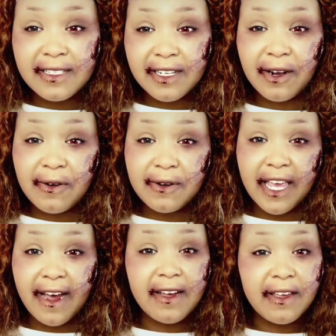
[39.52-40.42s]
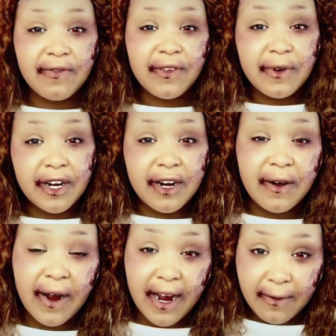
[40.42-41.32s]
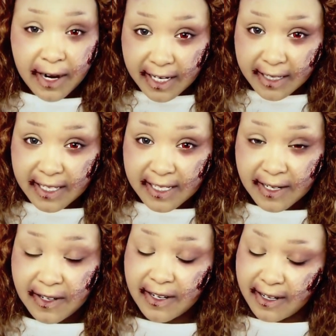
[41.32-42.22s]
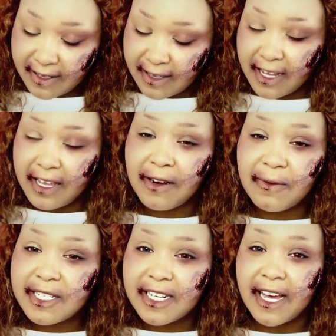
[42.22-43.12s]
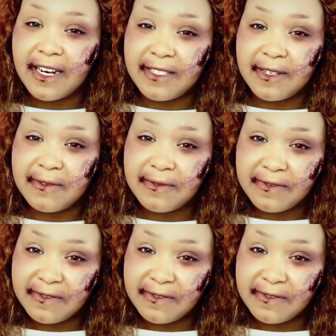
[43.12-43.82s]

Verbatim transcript: So yeah, if you want to know how I did this look, then you know what you gotta do.